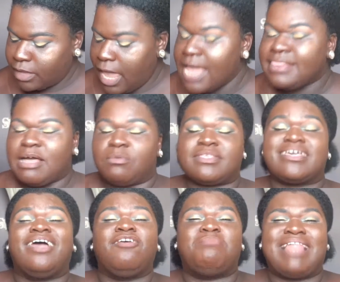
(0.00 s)
And that was the
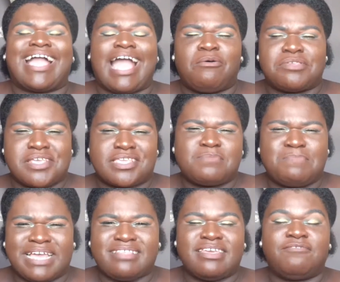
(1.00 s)
kind of black I was
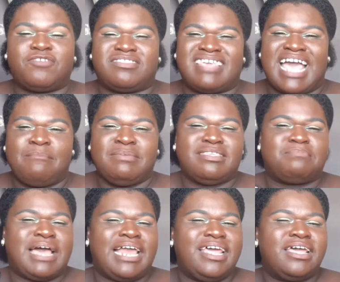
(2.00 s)
expecting for Tammi's
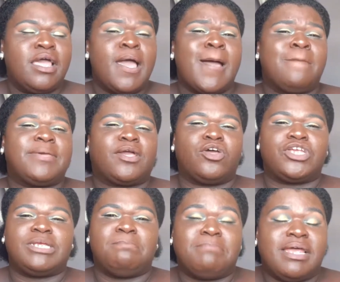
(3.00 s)
palette, because
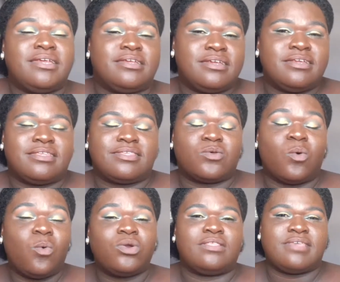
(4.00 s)
she mentions
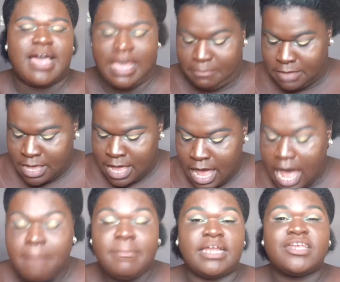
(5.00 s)
all the time
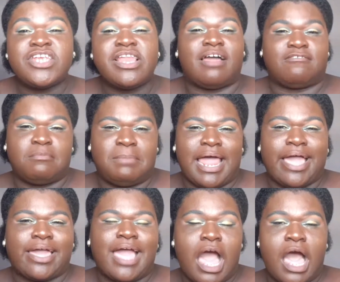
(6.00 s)
how much she loves
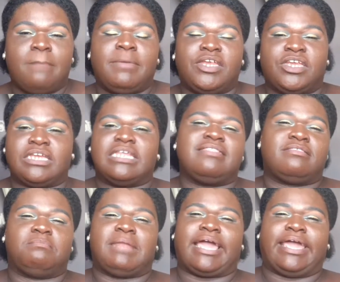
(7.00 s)
black, how much she needs
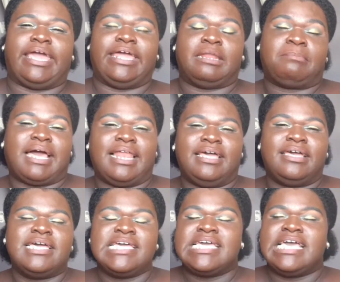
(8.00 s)
black in a palette.
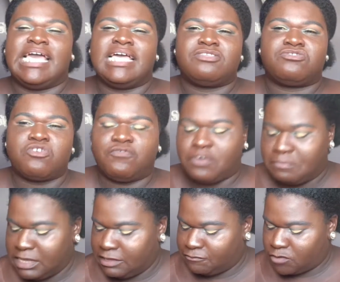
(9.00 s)
So for
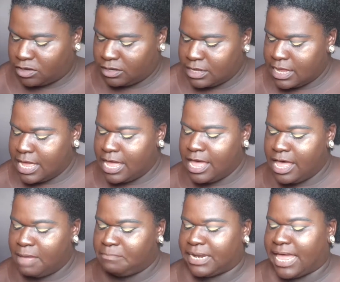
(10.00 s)
me, for
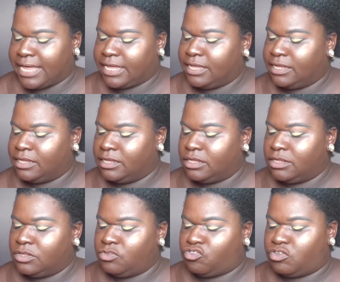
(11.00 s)
her black
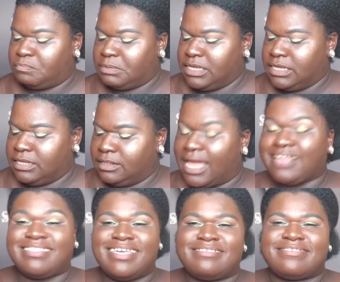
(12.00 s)
to be
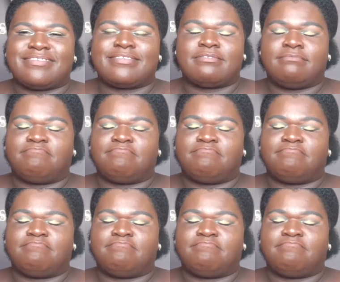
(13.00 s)
like this,